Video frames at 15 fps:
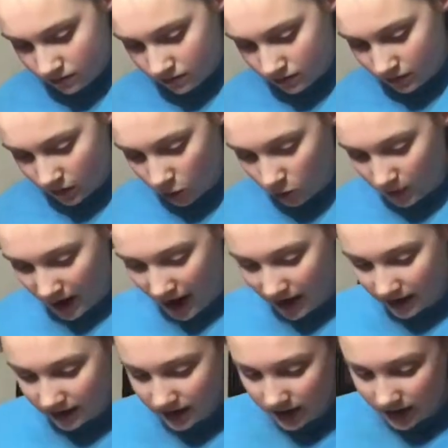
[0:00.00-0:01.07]
a little bit at
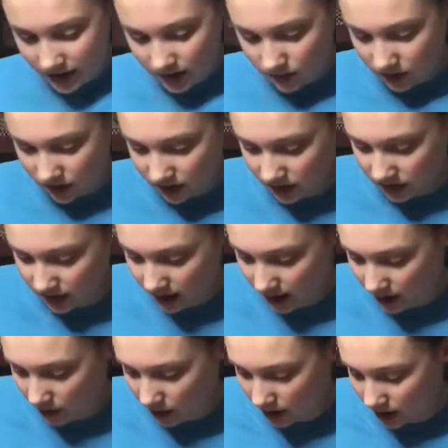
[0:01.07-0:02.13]
a time to see
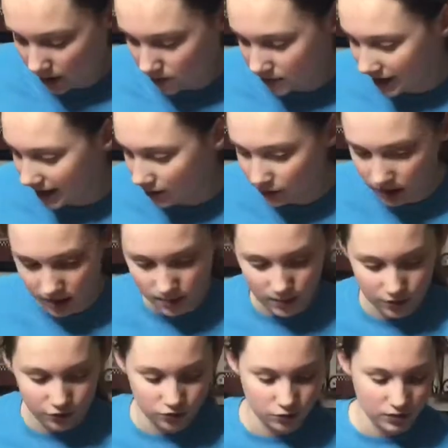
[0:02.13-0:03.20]
how it comes out, and I'm
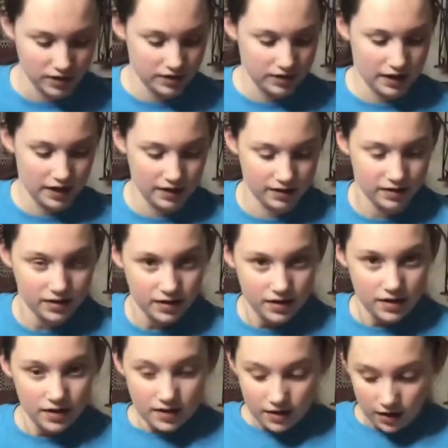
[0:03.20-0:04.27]
also going to get
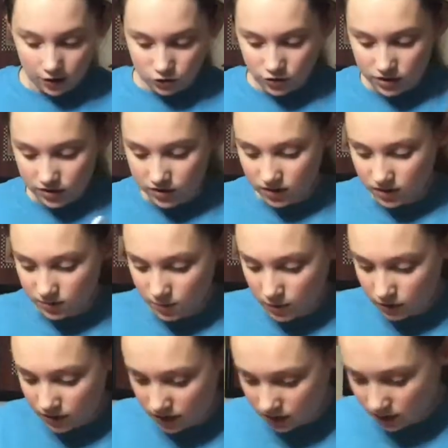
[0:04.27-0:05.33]
our trusty
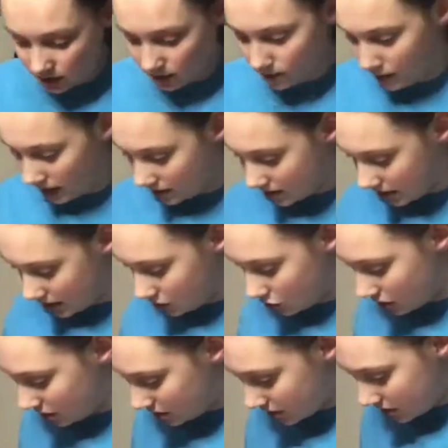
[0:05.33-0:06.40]
spoon and start mixing
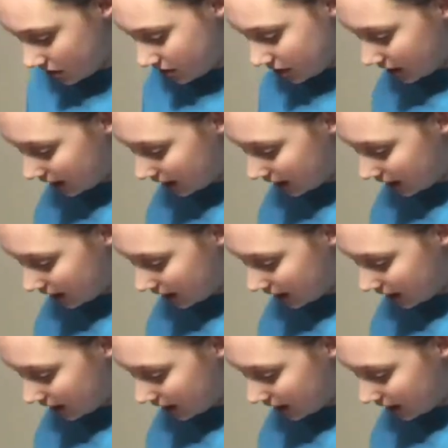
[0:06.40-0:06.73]
just to see